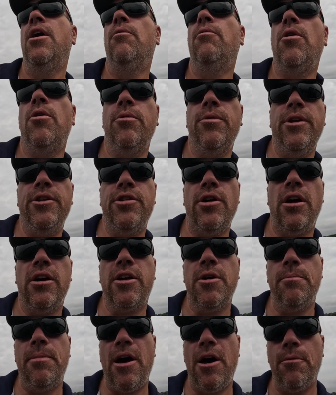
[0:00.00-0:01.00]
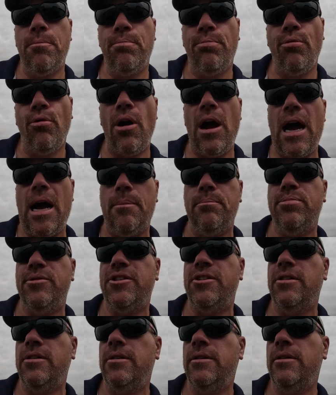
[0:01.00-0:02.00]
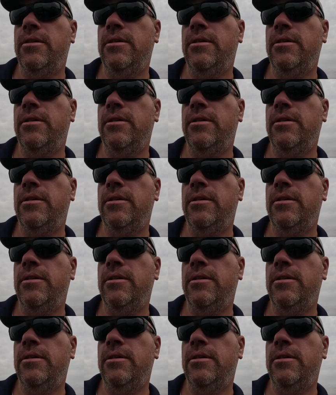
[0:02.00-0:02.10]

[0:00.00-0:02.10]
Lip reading: Well, when we talk about props,